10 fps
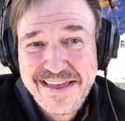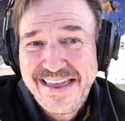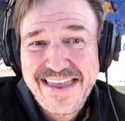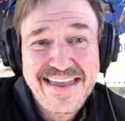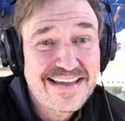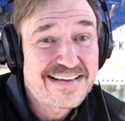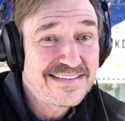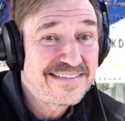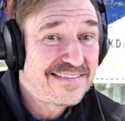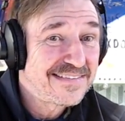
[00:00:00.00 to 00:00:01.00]

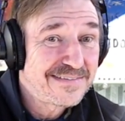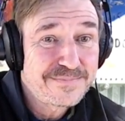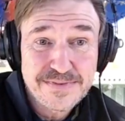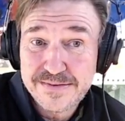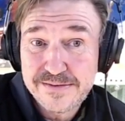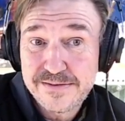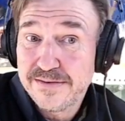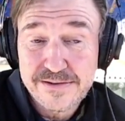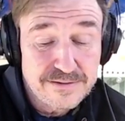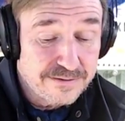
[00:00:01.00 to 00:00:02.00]
And,
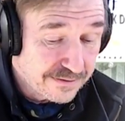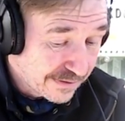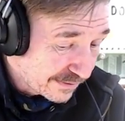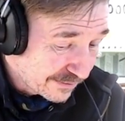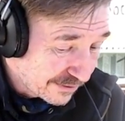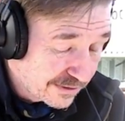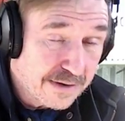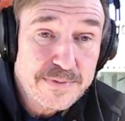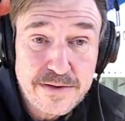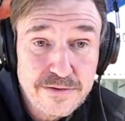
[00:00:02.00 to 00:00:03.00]
you got good
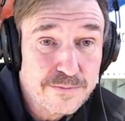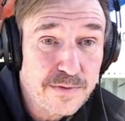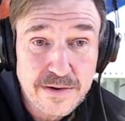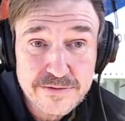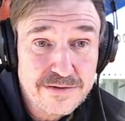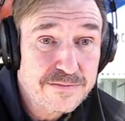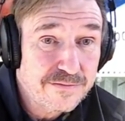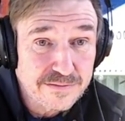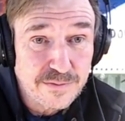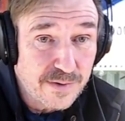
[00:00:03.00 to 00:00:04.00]
company and pause it,
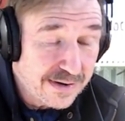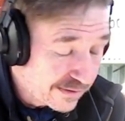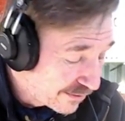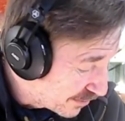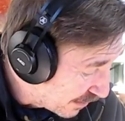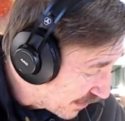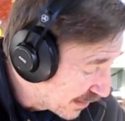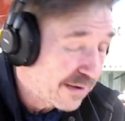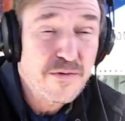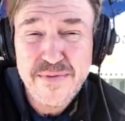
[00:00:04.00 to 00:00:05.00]
rewind it, and stuff like
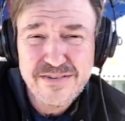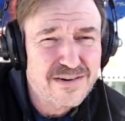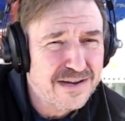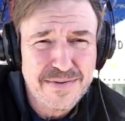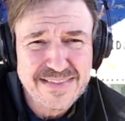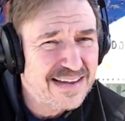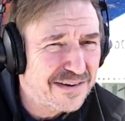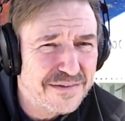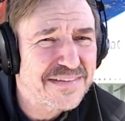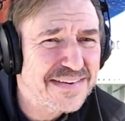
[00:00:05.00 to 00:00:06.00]
that. Well, we talk about that
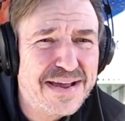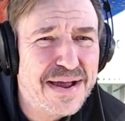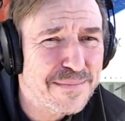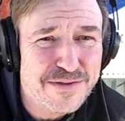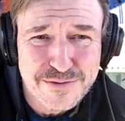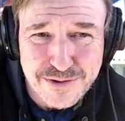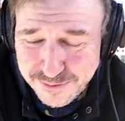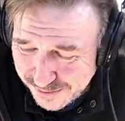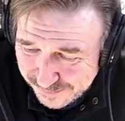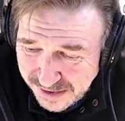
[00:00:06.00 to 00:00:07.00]
all the time, though, don't
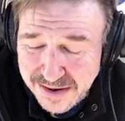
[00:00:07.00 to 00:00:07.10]
we?